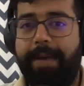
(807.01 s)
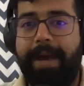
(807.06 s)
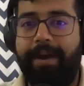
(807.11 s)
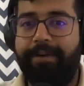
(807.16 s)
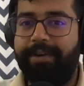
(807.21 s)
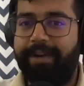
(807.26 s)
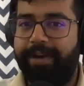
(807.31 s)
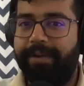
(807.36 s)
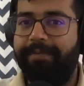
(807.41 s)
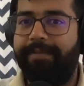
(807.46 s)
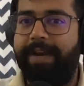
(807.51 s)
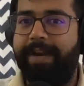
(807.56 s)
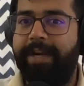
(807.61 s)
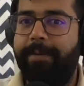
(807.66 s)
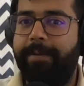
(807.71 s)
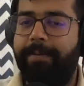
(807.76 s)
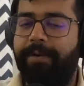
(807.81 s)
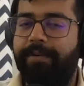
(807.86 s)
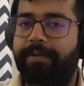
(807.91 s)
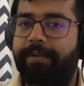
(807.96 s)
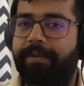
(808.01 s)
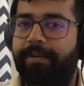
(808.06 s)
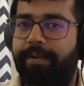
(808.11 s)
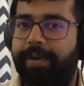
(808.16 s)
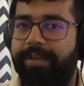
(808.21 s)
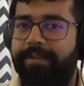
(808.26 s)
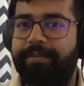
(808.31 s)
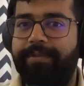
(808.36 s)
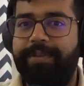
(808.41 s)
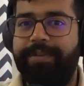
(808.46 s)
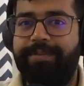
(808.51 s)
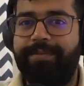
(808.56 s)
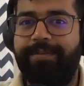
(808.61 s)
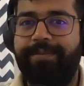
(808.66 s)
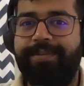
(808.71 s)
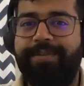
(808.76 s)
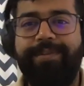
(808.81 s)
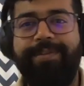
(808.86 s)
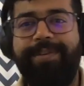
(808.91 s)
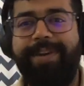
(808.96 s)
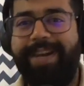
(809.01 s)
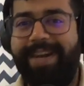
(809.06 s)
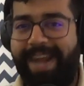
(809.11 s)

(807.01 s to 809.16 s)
How did you went about going through the source code?